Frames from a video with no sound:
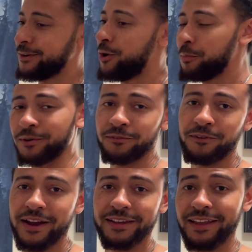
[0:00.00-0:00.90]
hoping to
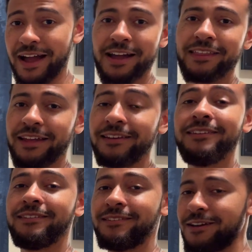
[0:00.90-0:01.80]
find a guy that
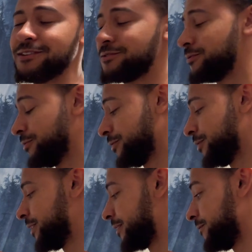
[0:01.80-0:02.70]
does
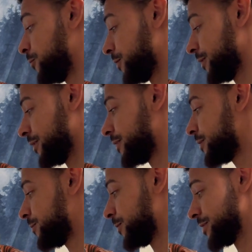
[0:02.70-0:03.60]
fulfill that for her,
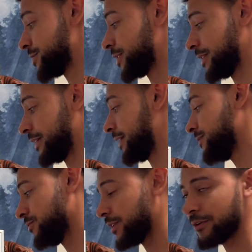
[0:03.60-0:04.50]
which
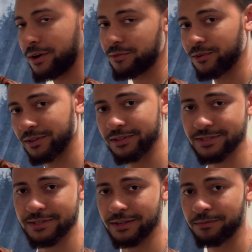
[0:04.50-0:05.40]
it's very
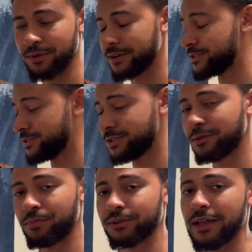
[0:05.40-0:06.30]
unrealistic, but she's going to
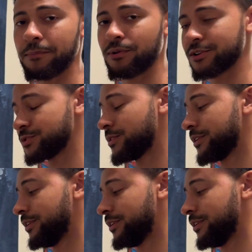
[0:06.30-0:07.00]
put that pressure on